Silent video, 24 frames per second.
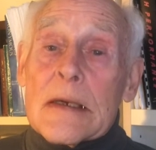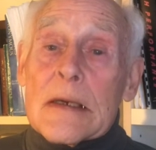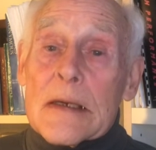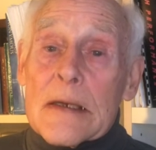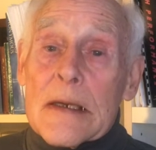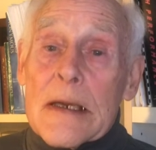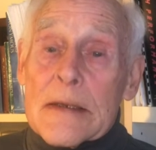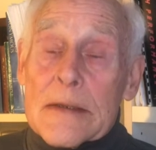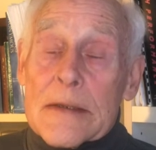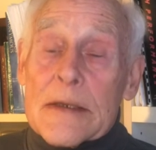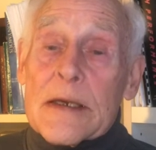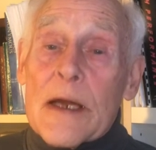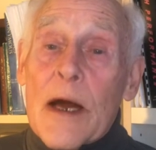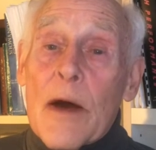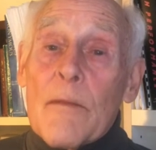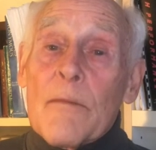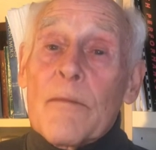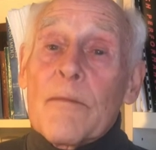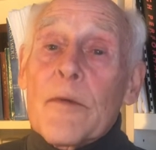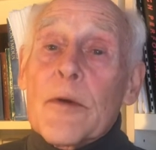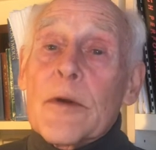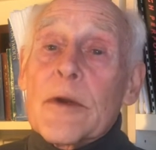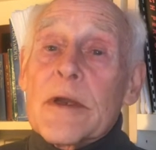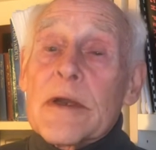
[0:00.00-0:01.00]
it
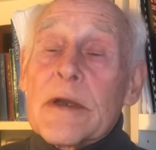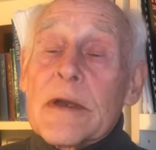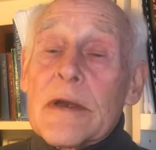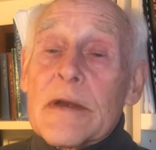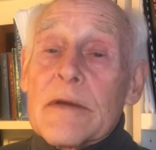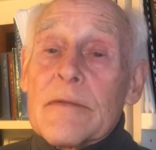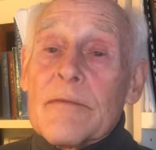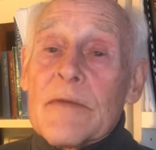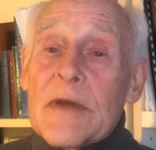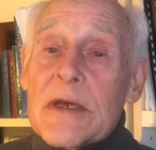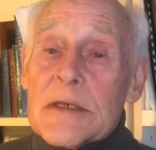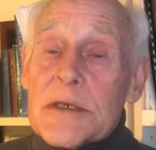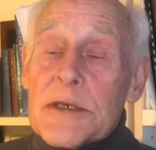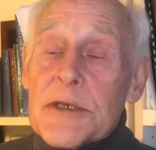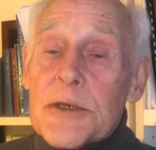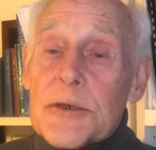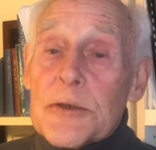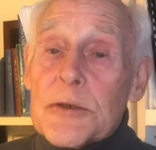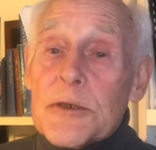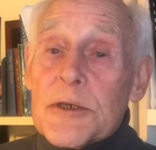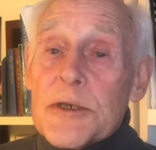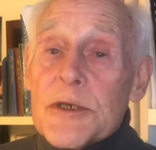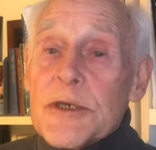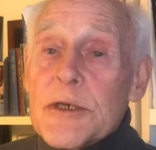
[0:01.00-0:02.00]
comforted
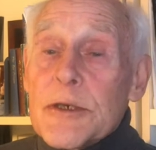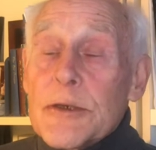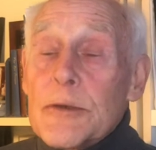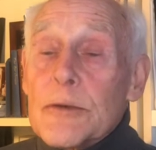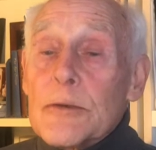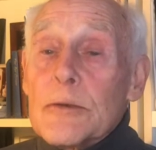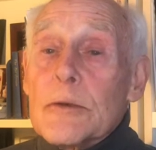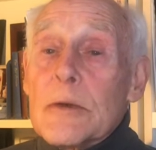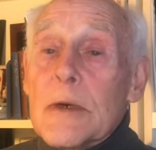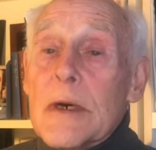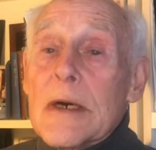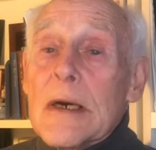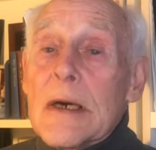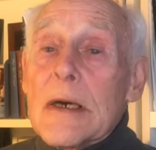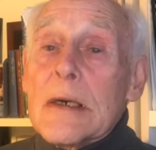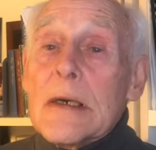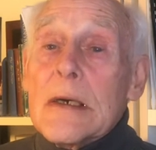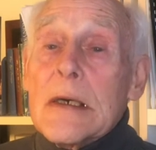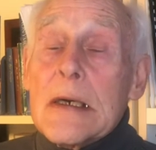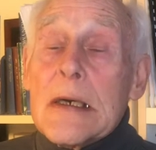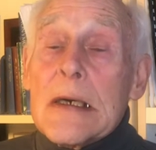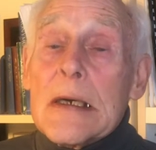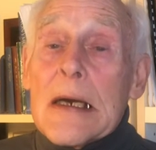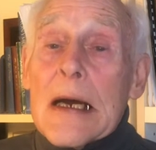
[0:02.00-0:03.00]
investors to
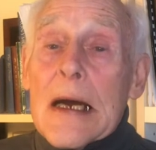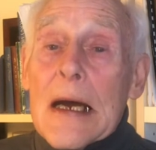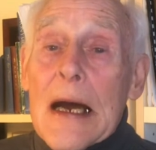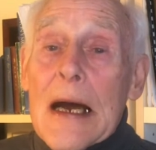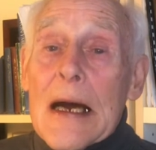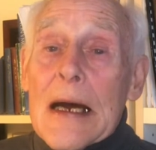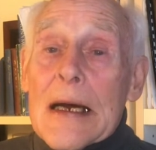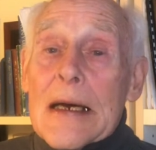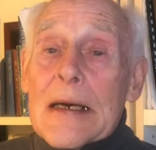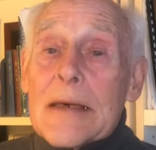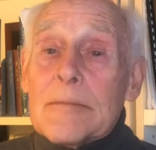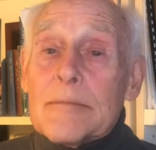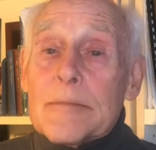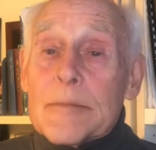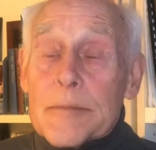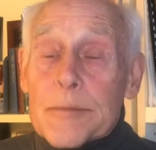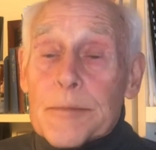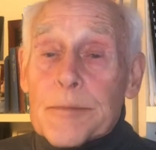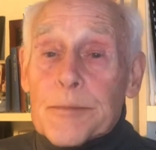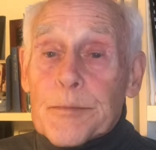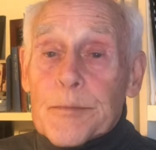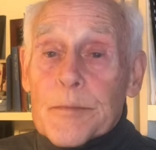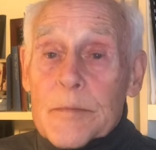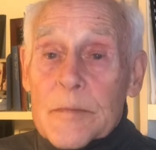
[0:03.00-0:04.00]

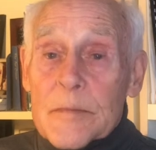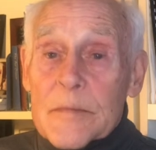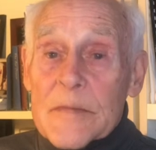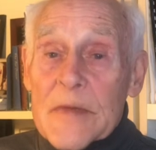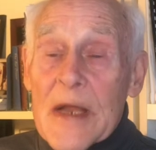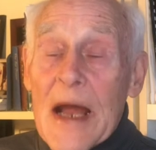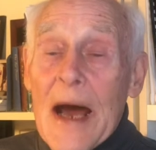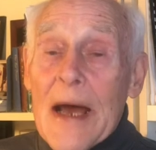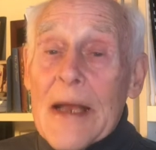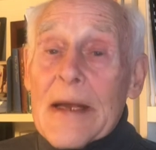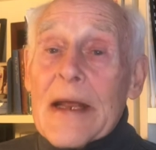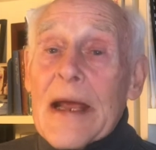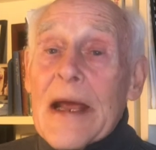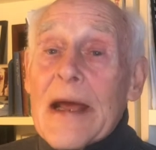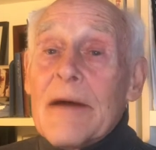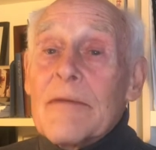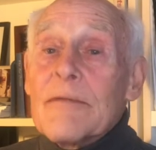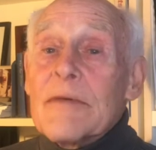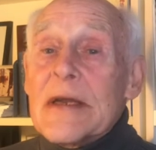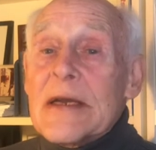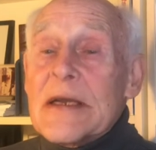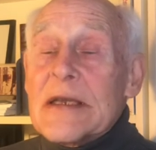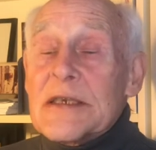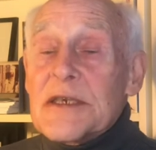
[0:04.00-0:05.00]
not have
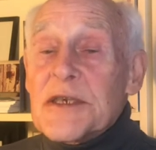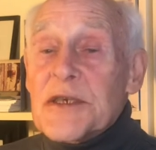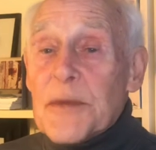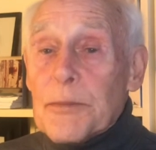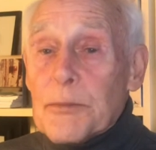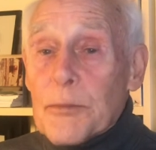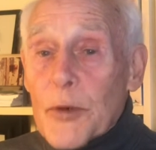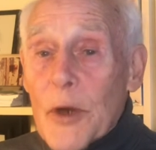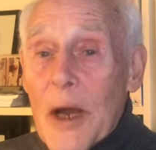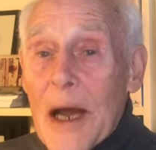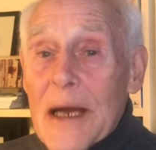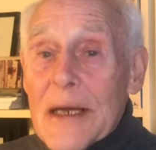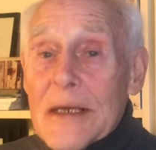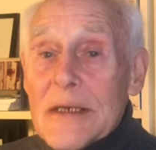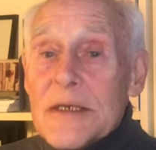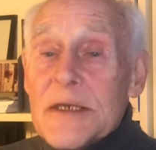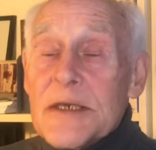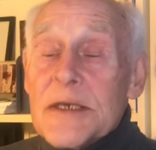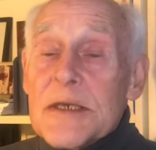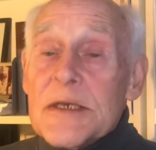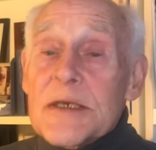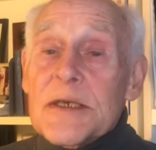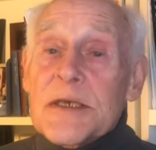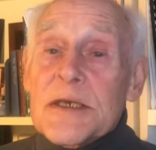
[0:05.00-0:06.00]
any
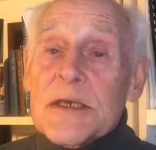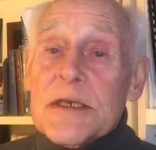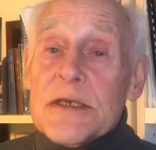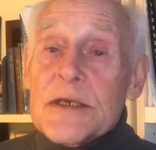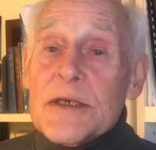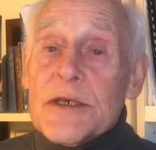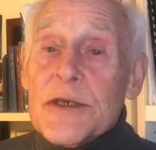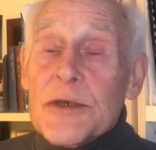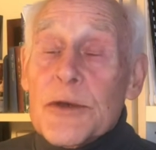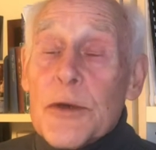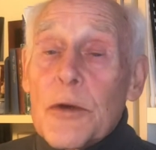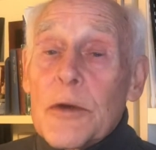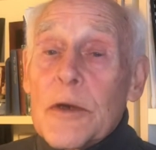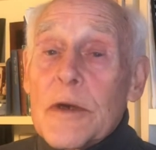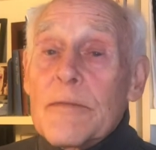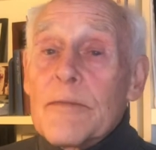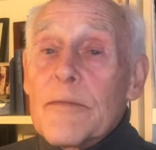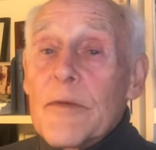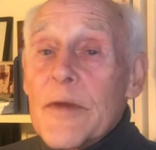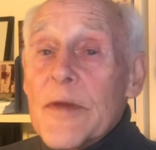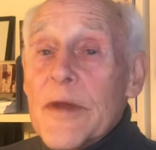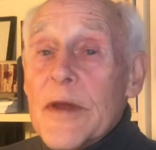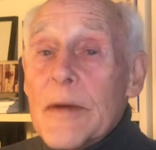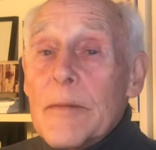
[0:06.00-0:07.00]
surprises in store
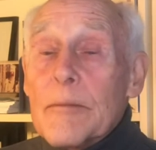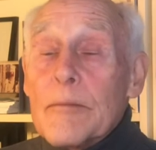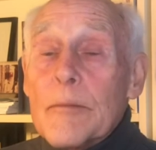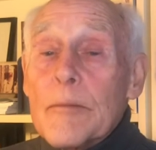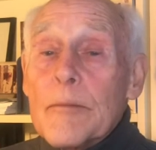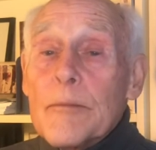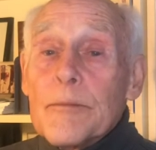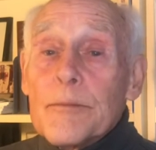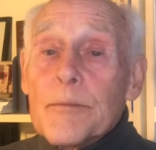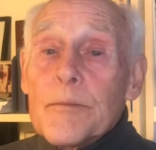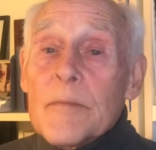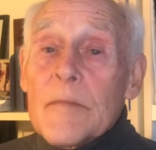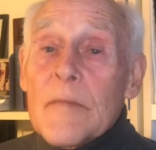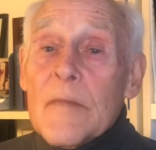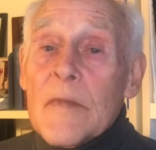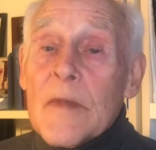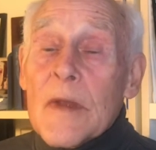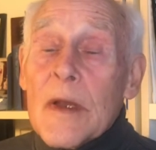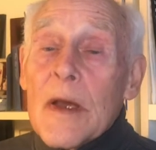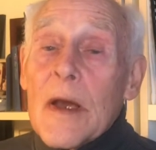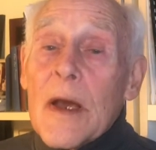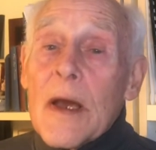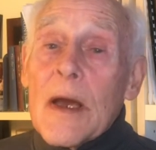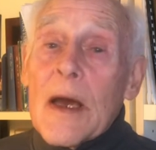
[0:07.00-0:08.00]
for them.
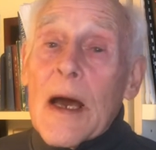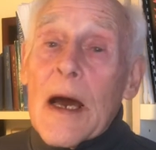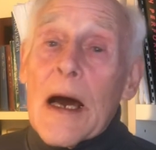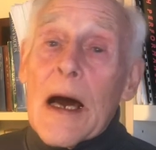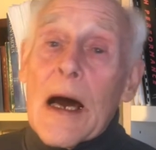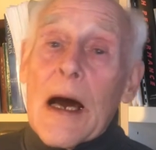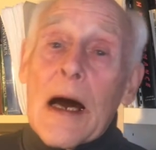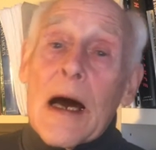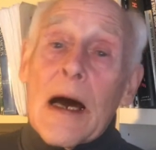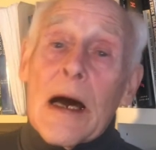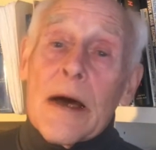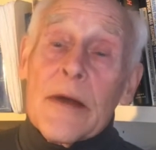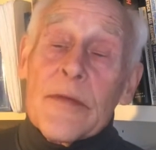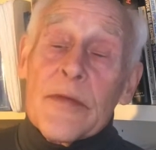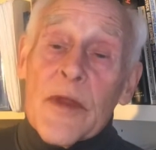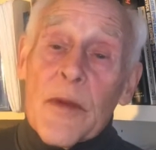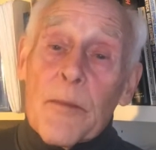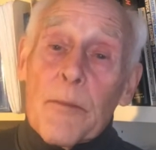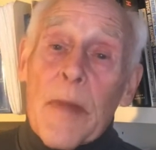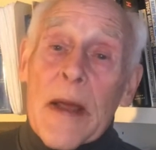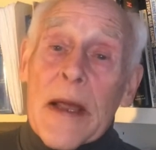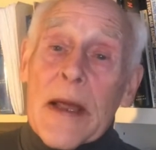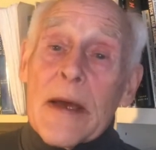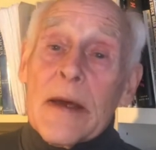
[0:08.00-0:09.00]

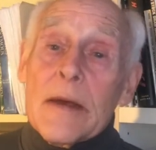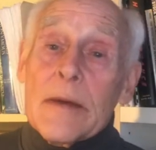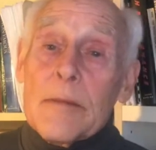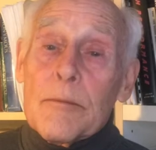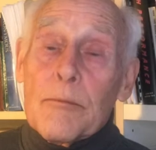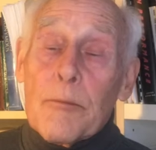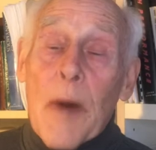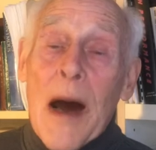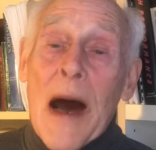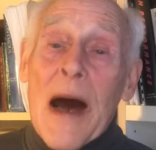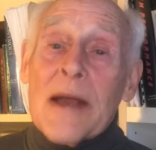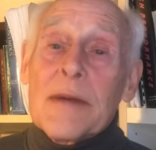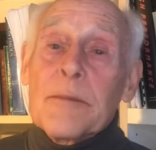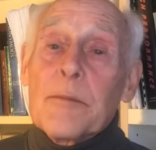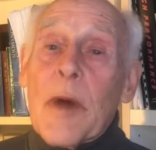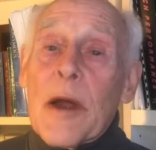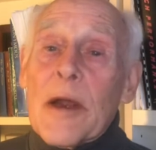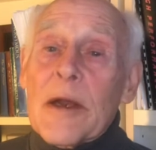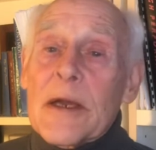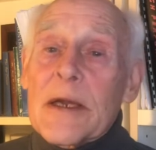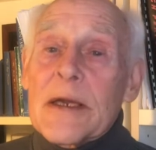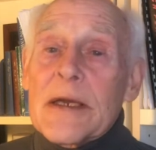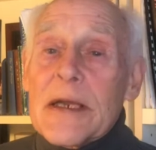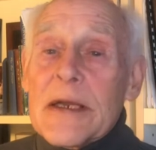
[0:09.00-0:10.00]
The bond
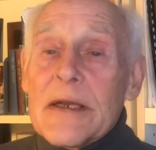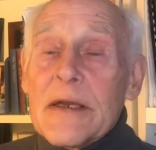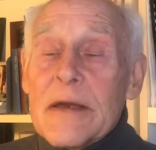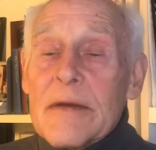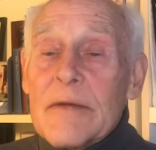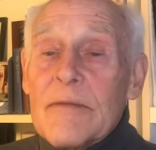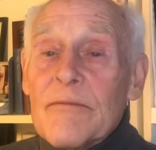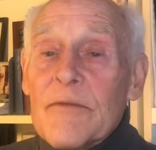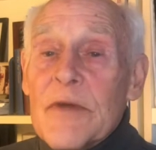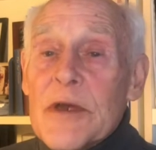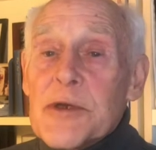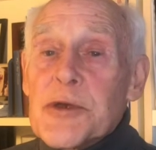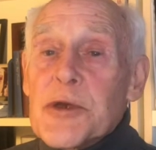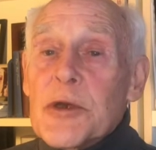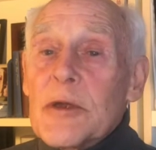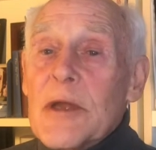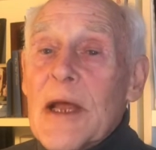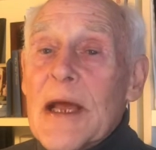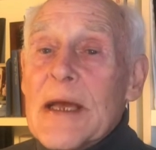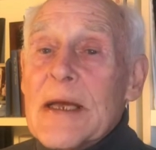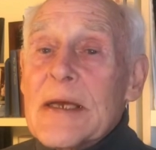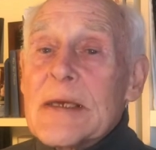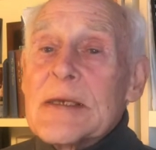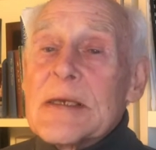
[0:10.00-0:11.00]
market
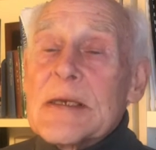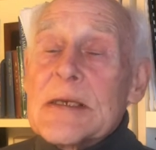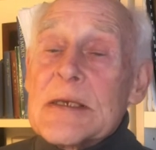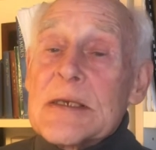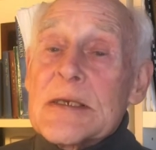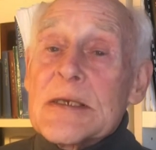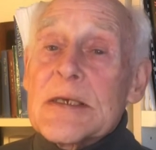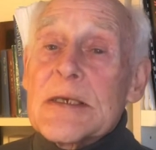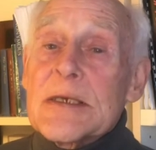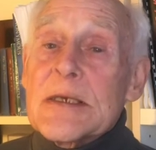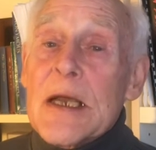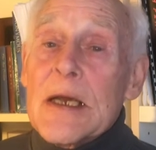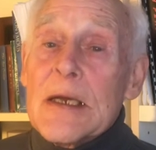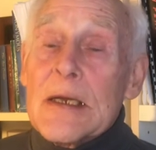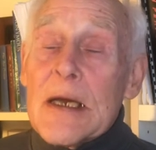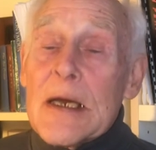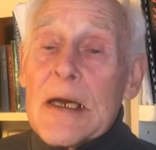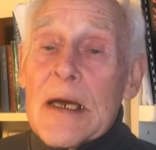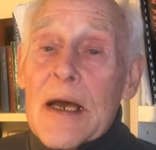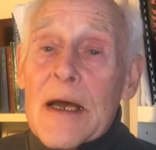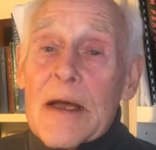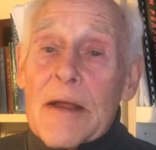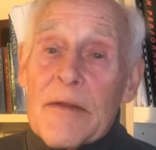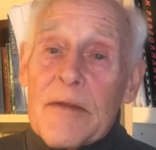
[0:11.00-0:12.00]
vigilantes
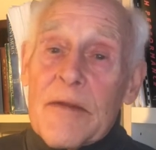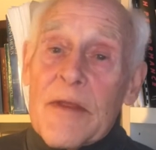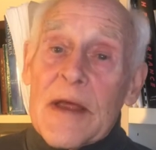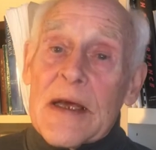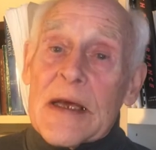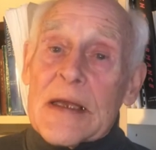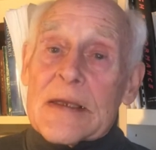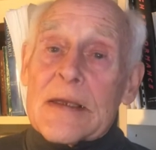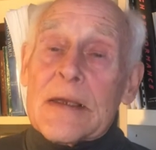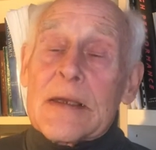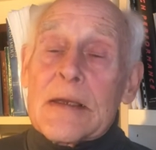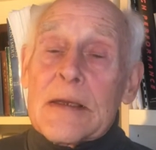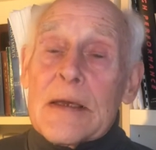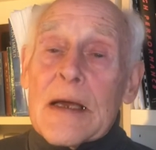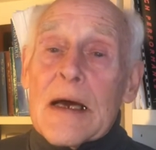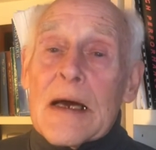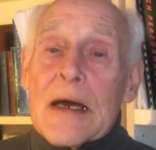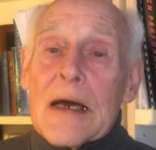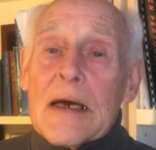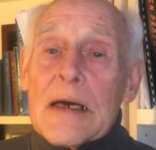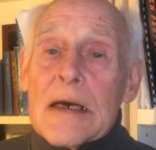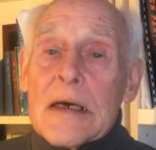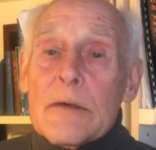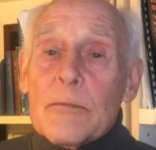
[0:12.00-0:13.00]
that
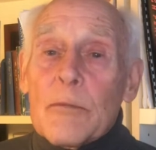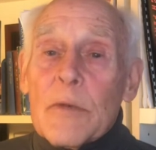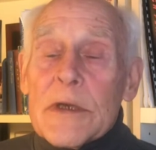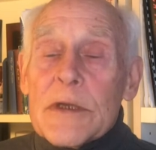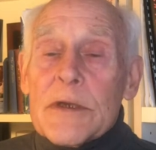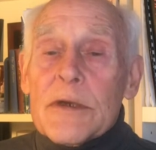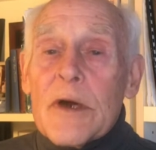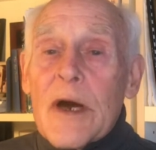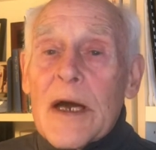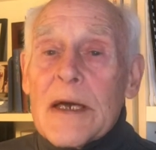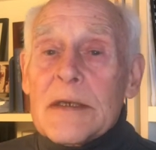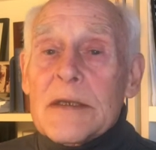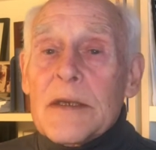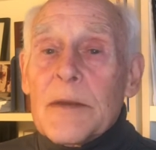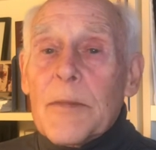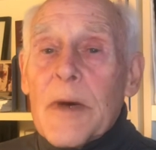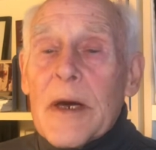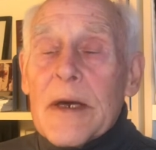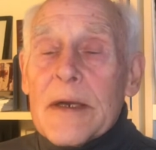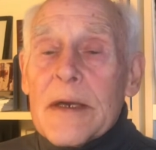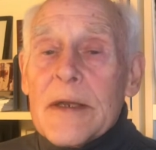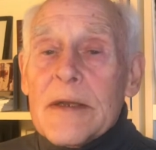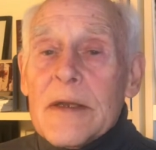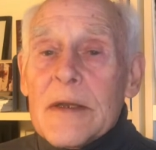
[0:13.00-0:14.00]
we talked
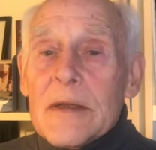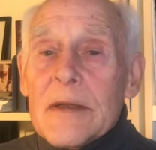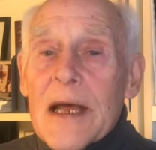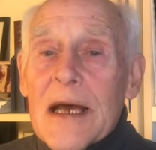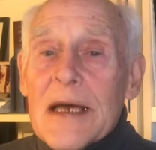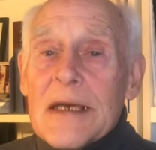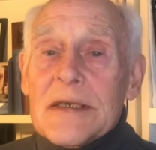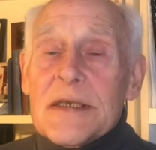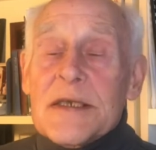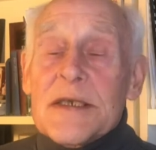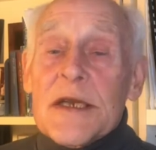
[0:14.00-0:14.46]
about in the last